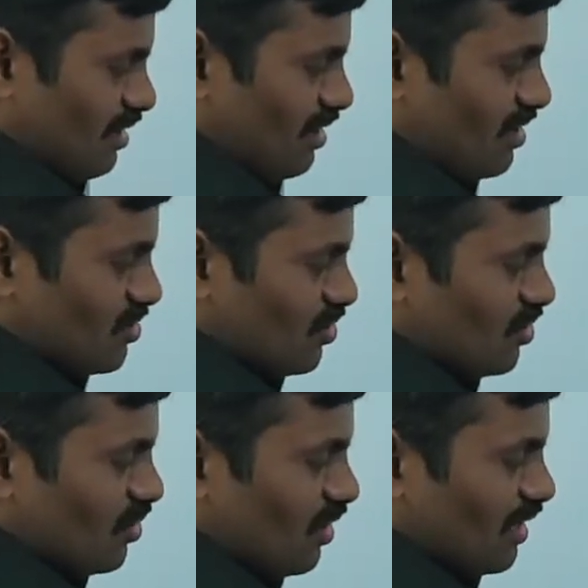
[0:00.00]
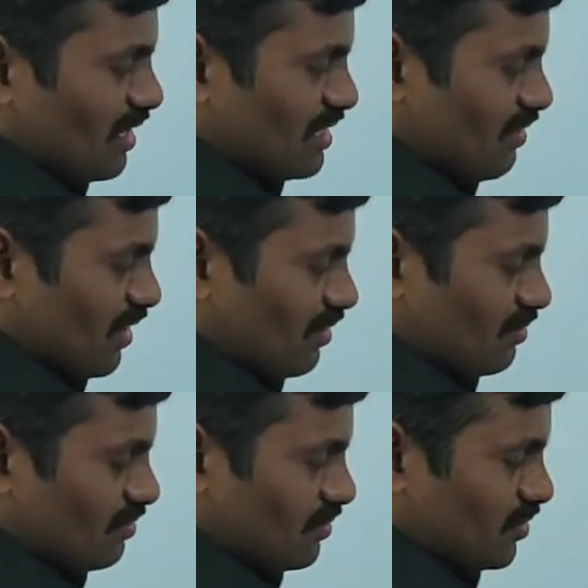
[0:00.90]
And also
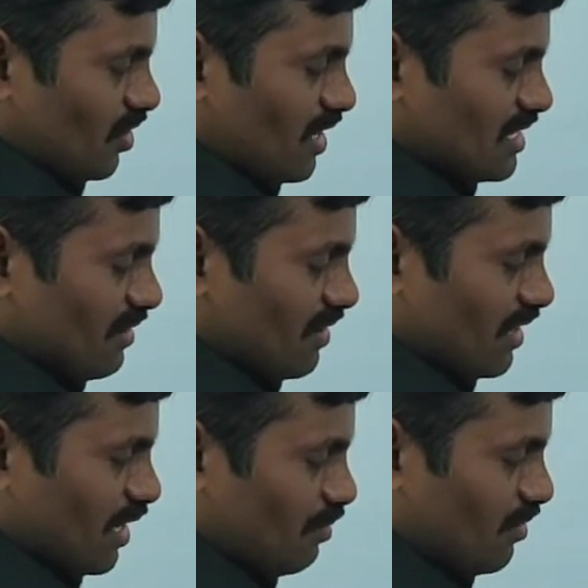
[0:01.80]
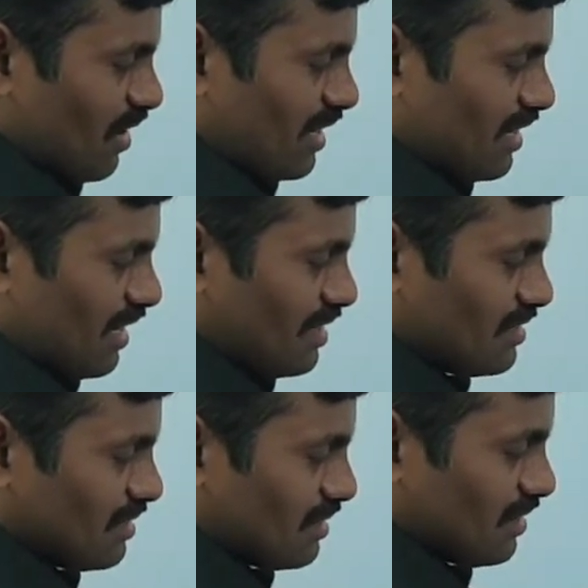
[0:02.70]
27. 27 can be
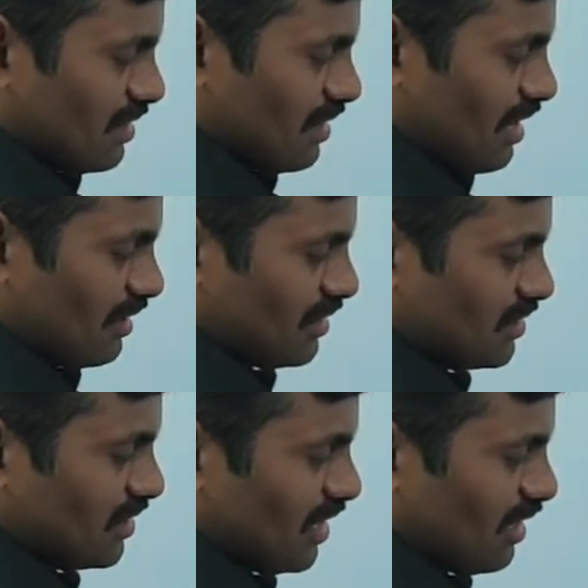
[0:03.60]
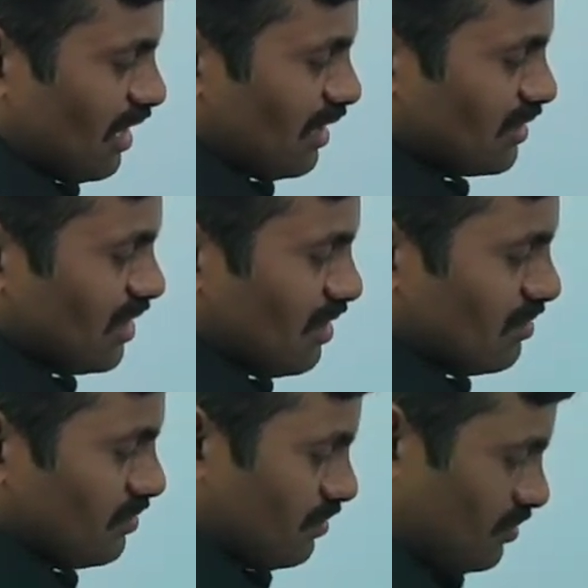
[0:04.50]
factorized like this. 3 9
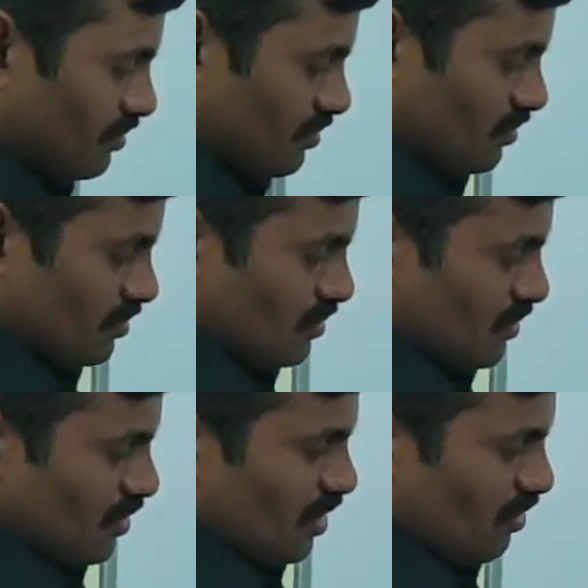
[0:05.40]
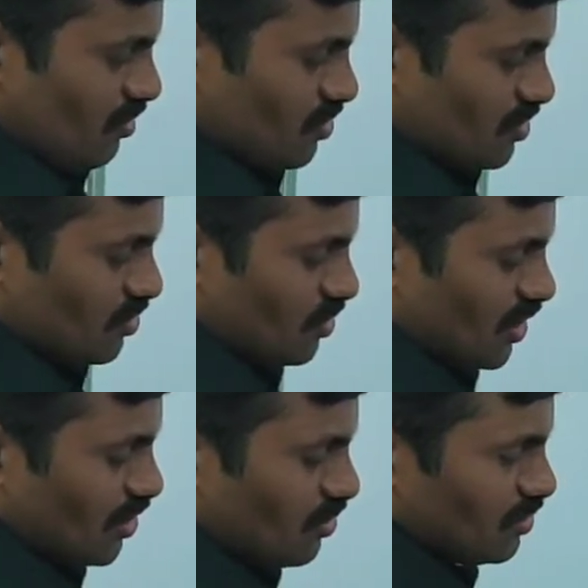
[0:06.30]
are. Of course, 2
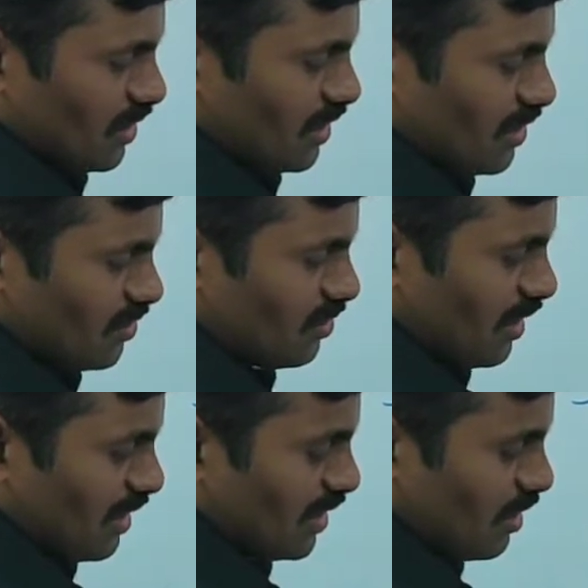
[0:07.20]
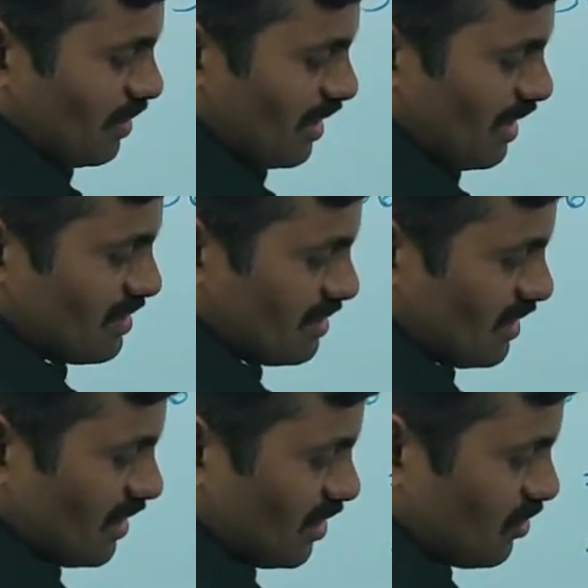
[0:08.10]
into 3 into 9 can be written
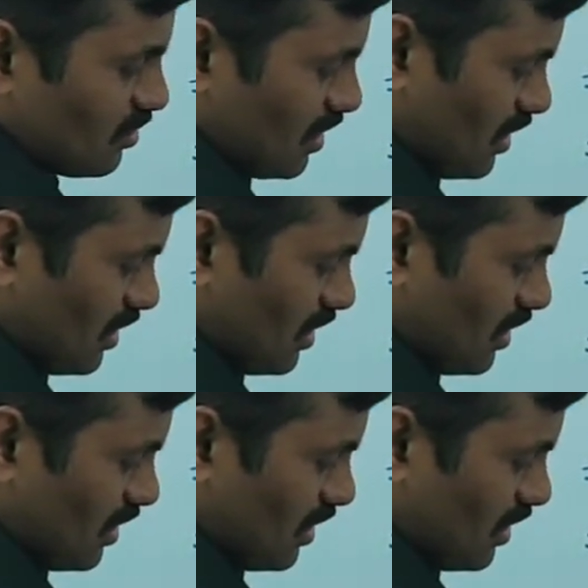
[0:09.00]
as 3 into